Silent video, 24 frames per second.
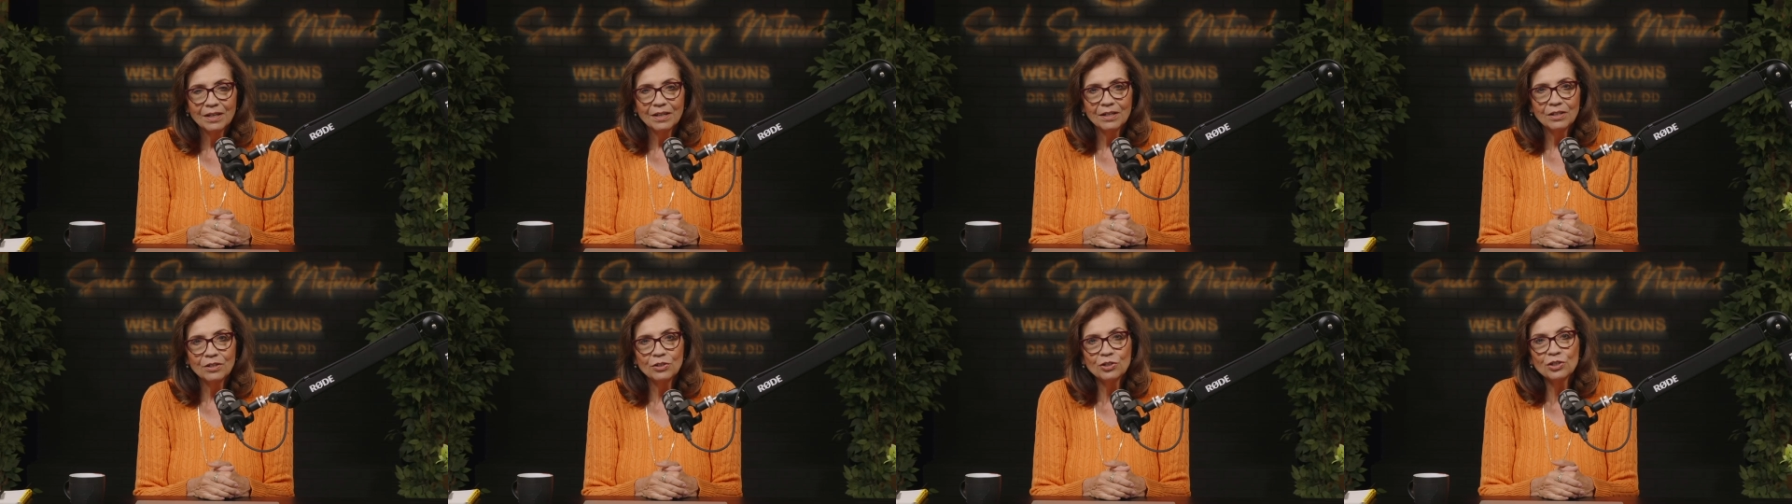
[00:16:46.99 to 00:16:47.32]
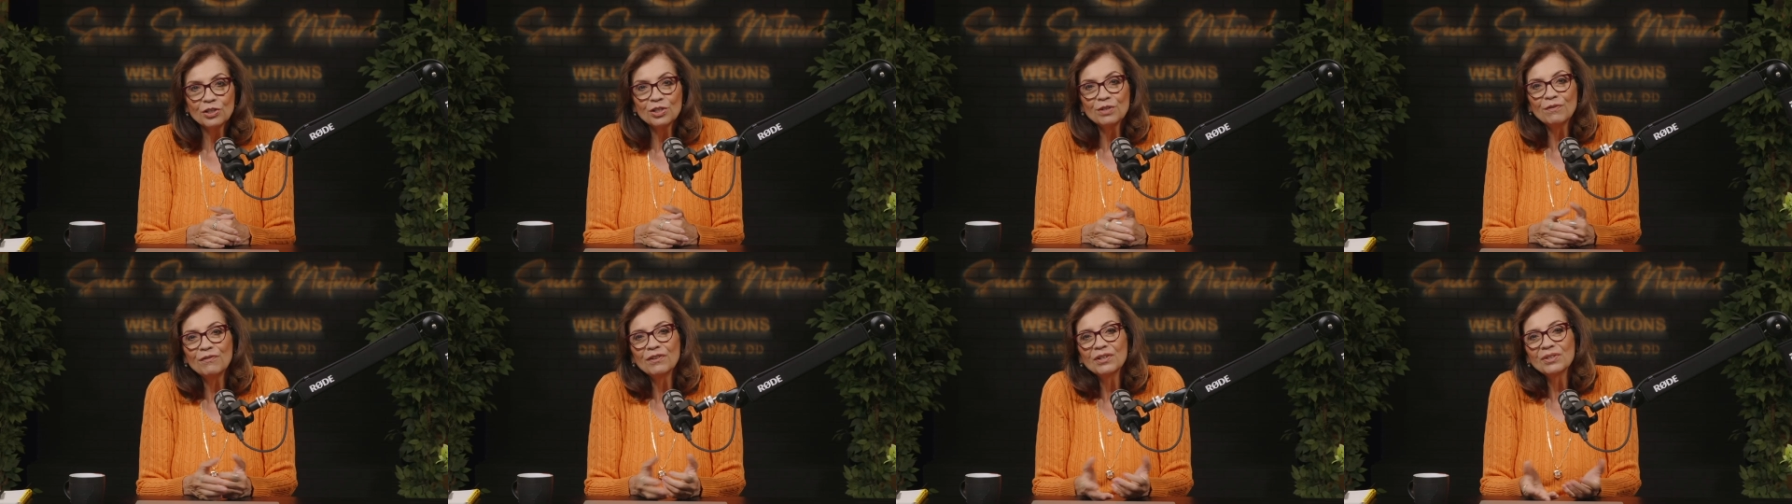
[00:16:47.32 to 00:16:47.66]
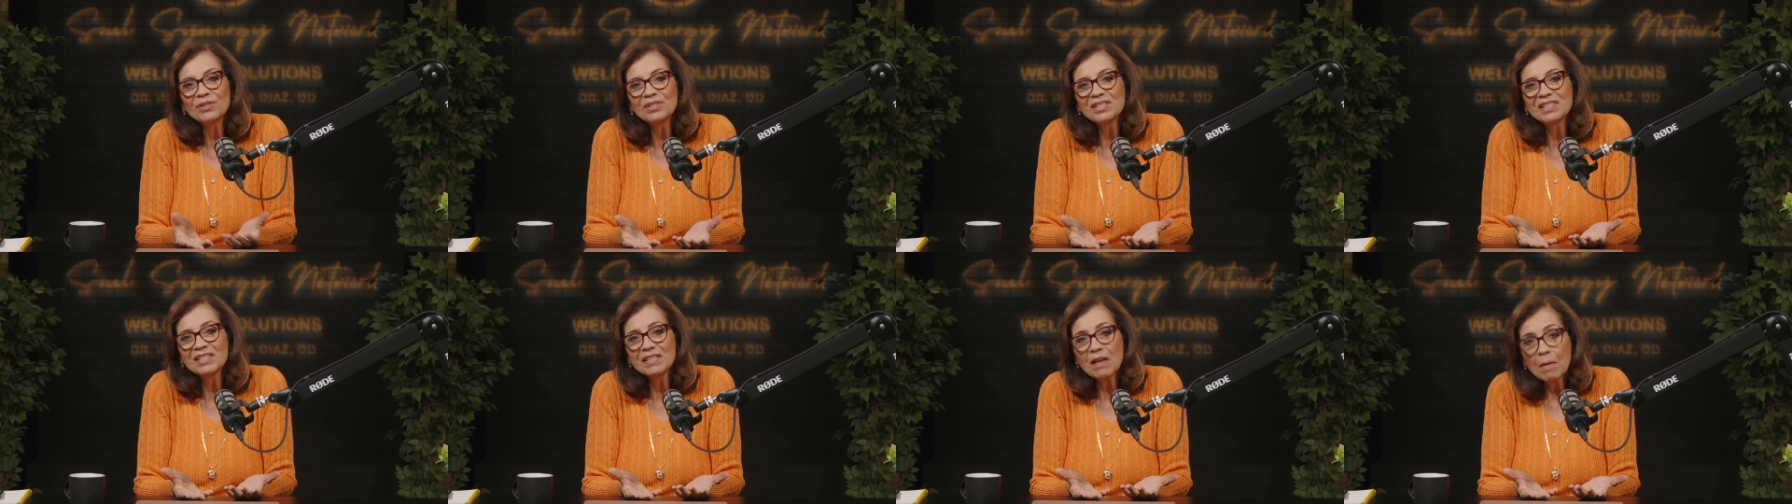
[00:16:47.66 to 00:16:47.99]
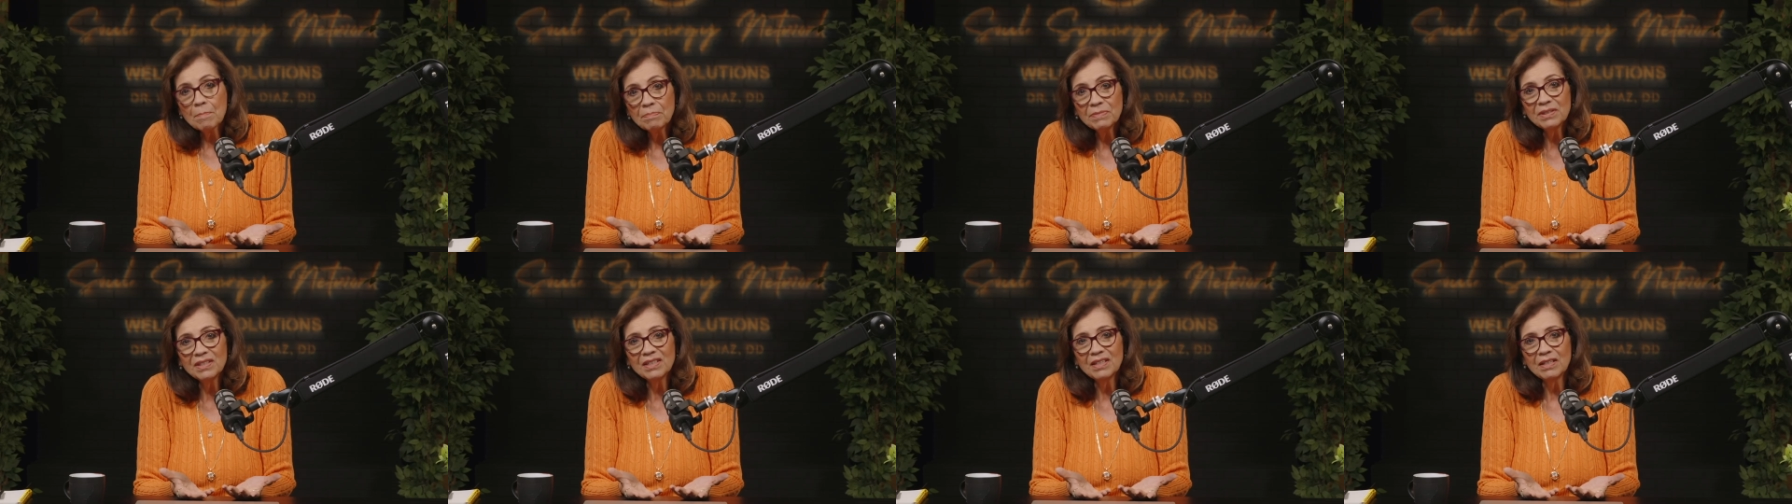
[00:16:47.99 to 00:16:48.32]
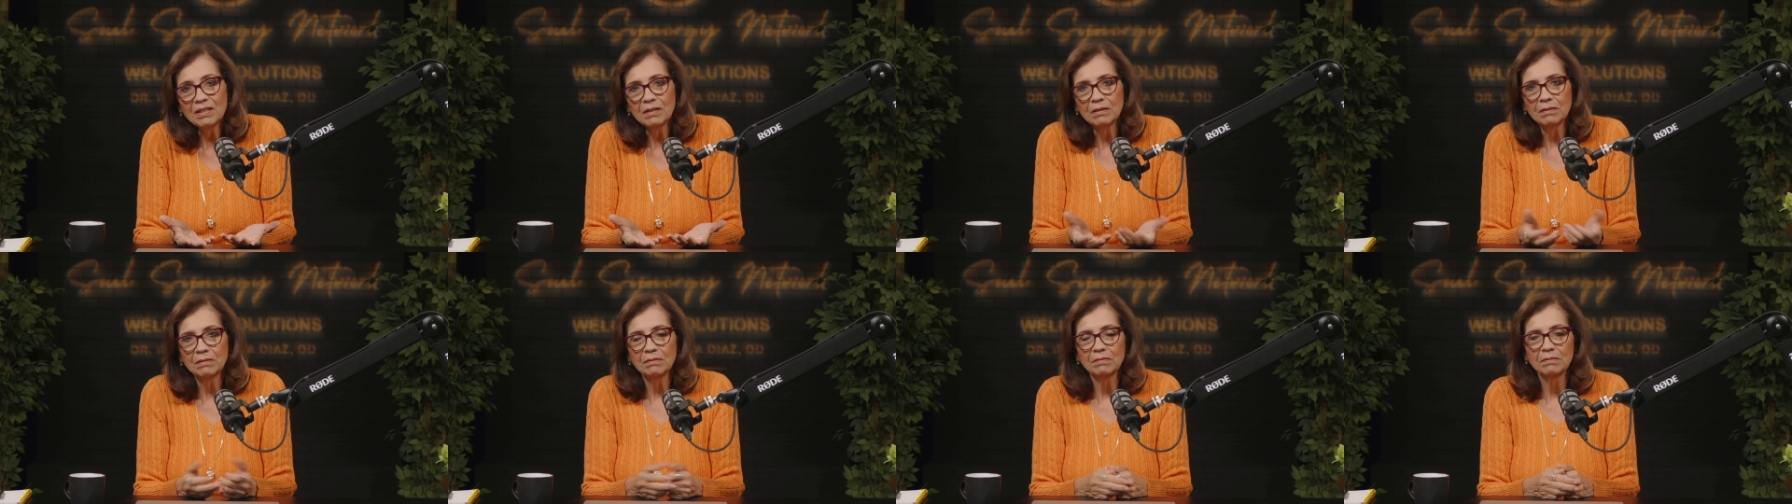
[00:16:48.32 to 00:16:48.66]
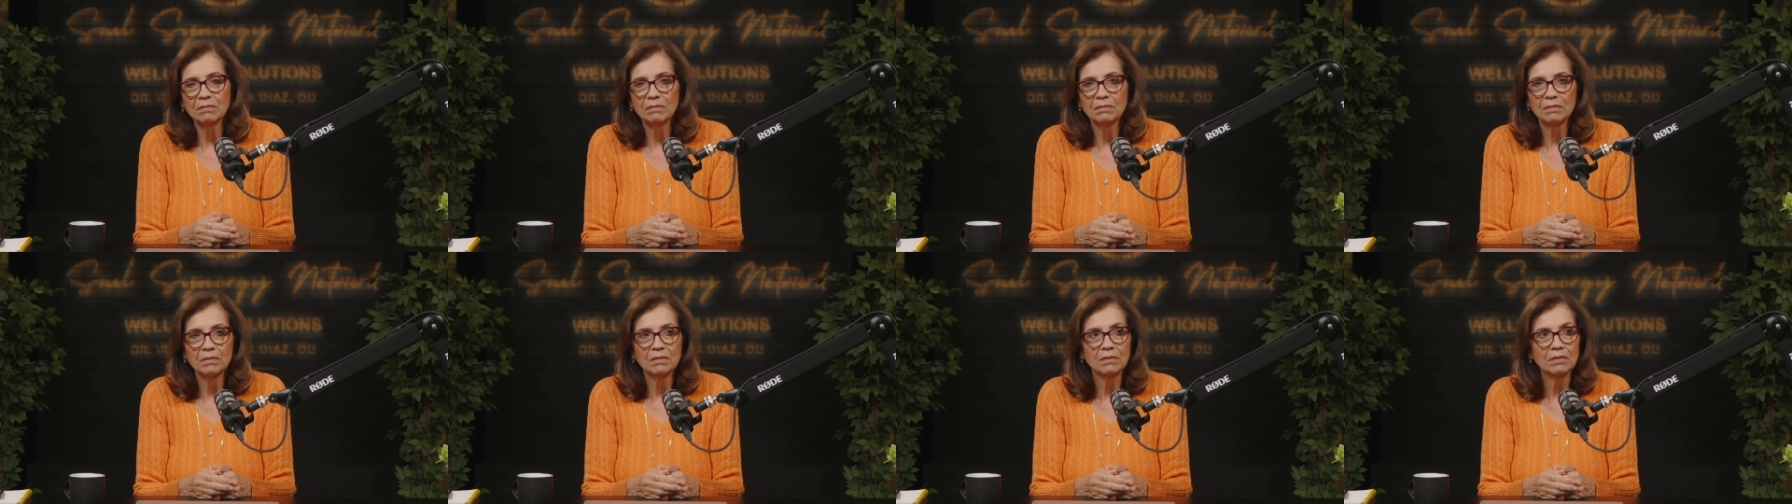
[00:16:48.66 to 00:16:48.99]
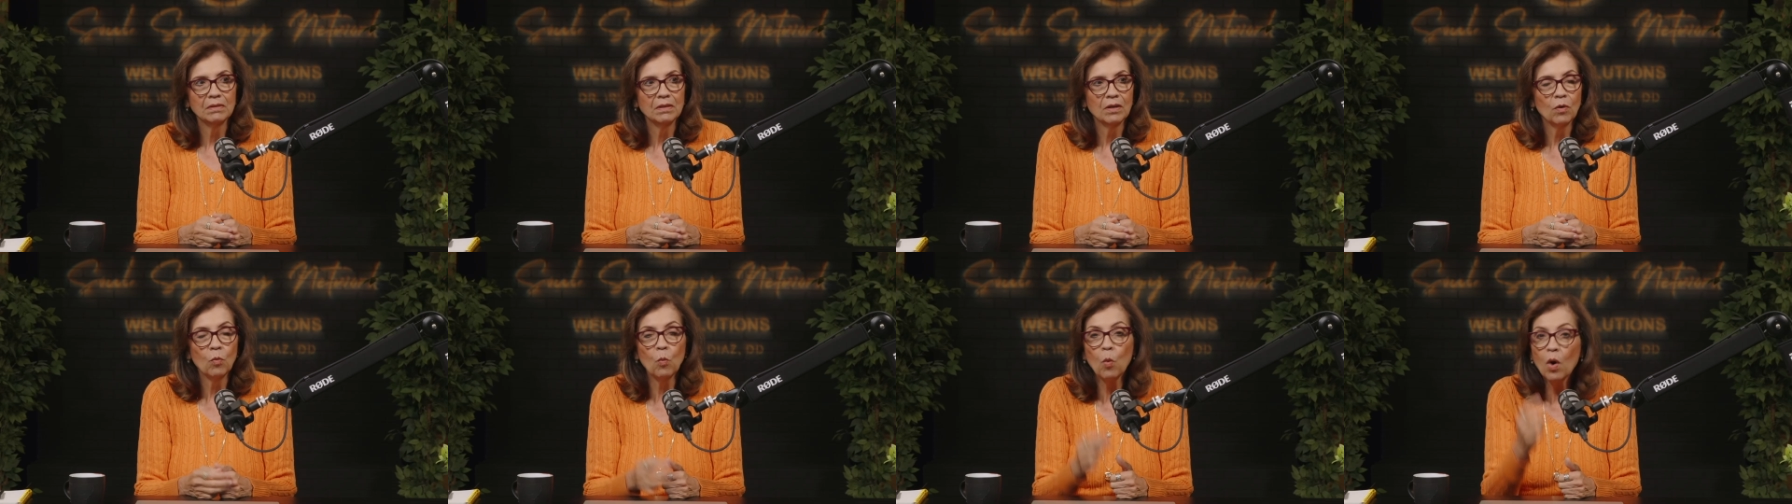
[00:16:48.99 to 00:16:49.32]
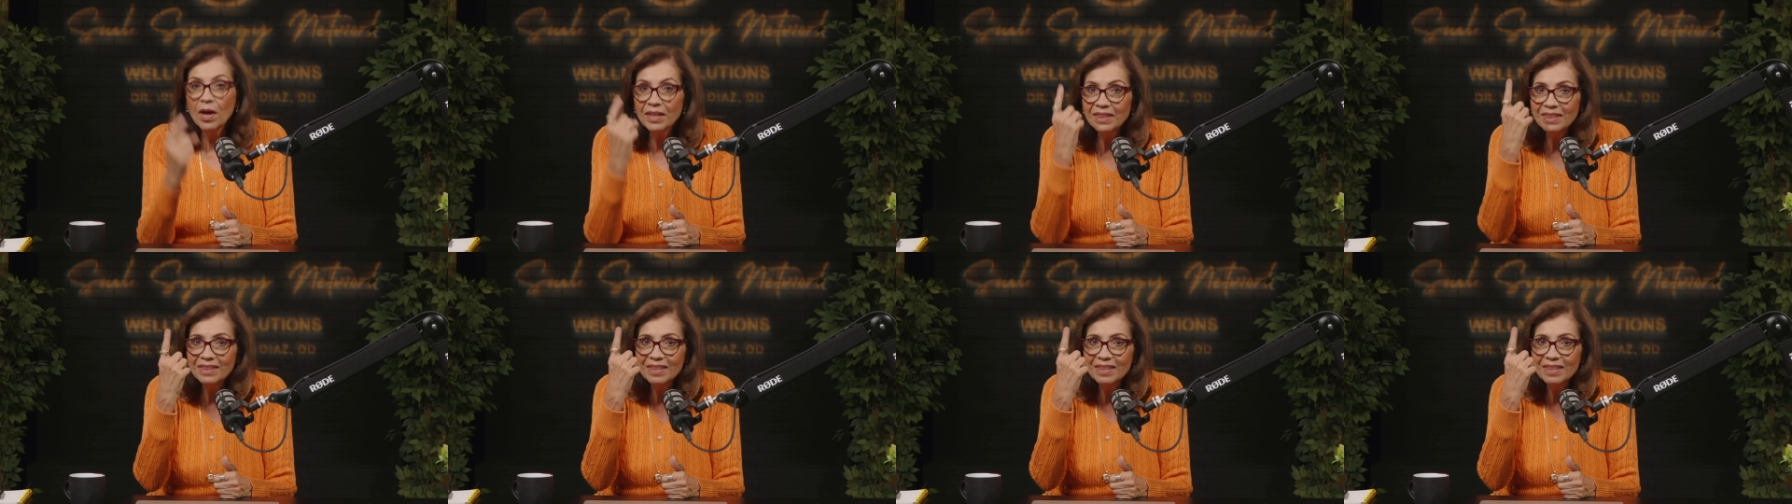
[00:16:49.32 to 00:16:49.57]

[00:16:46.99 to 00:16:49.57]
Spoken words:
You just feel something, one